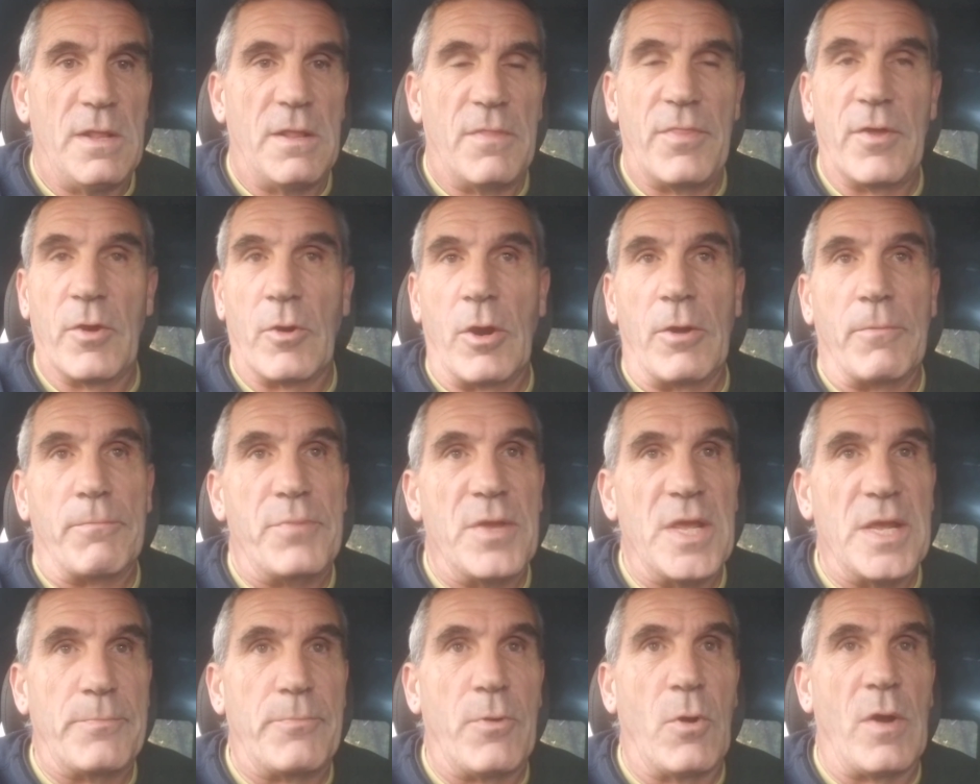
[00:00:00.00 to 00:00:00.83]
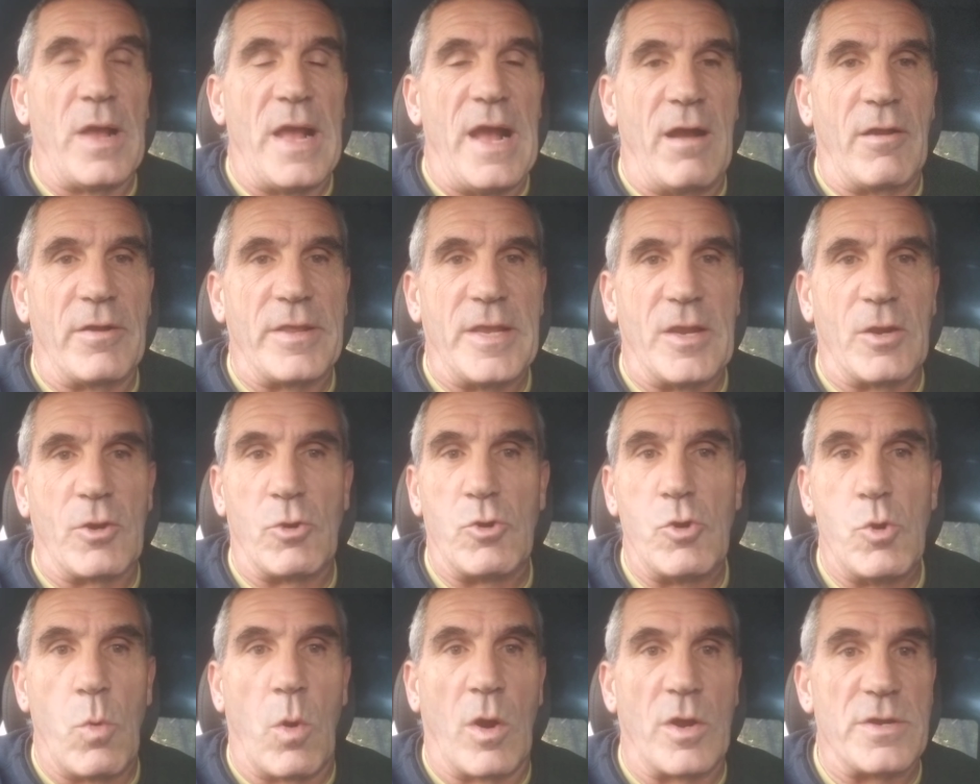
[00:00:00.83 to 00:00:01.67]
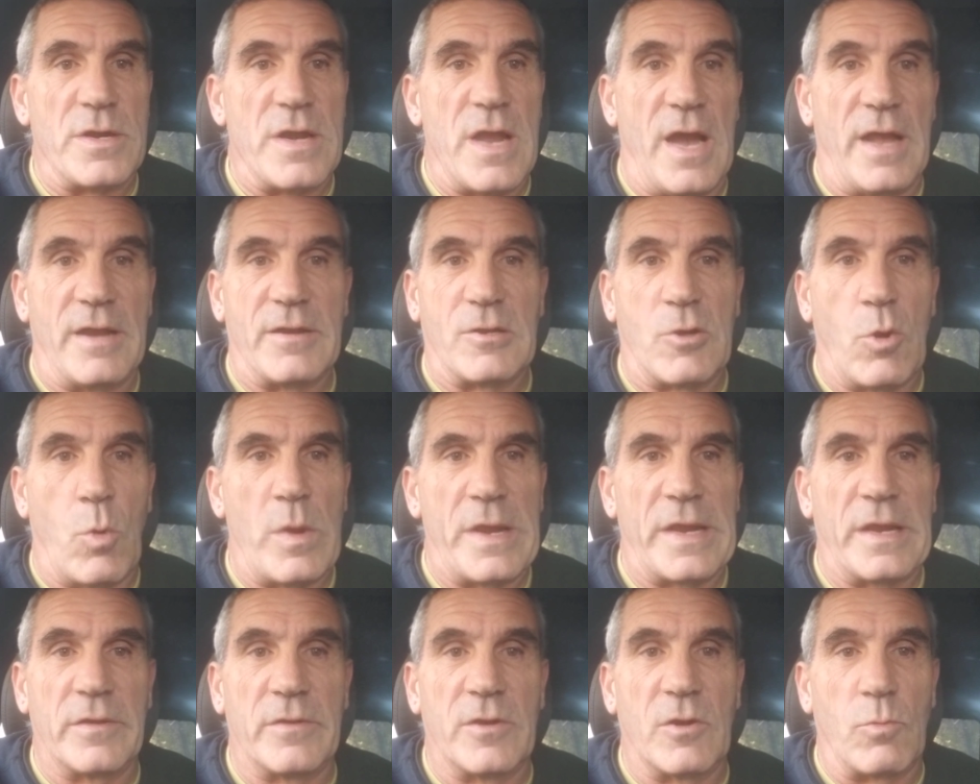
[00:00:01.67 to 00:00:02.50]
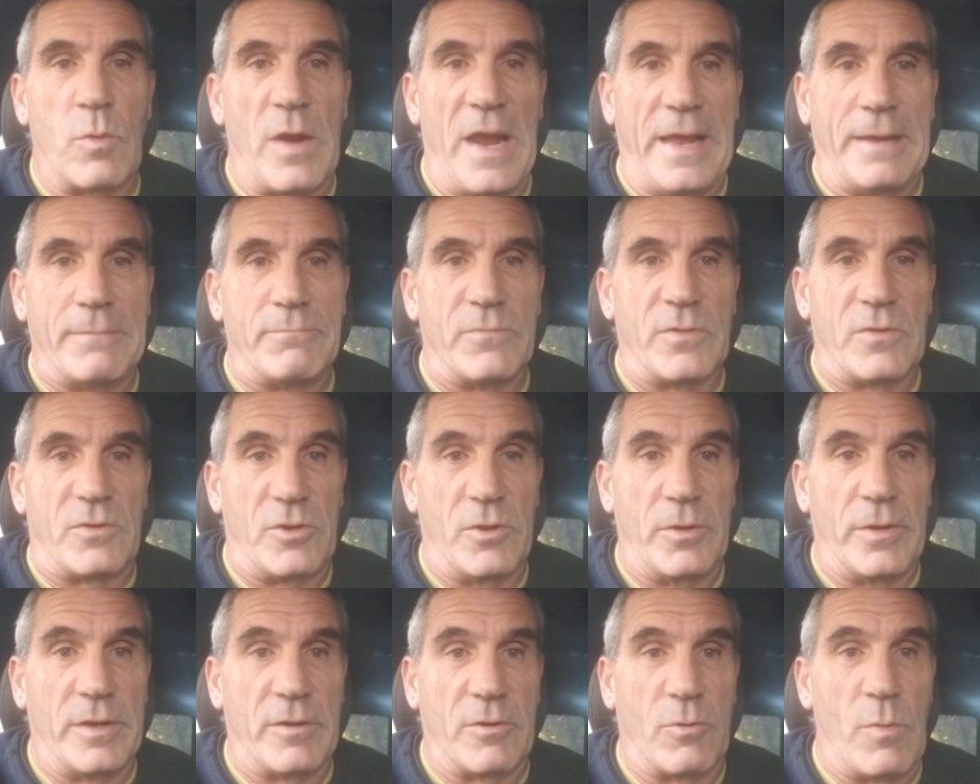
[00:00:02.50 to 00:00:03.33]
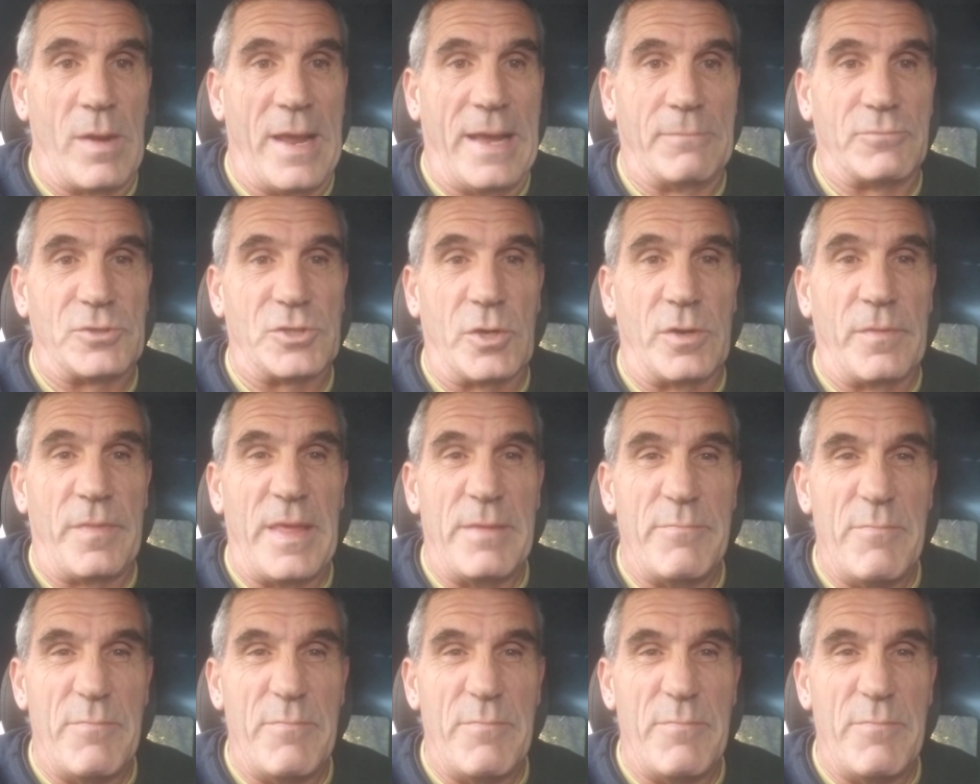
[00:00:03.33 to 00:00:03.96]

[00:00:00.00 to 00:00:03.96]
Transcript: There are people out here who are not going in the rapture, and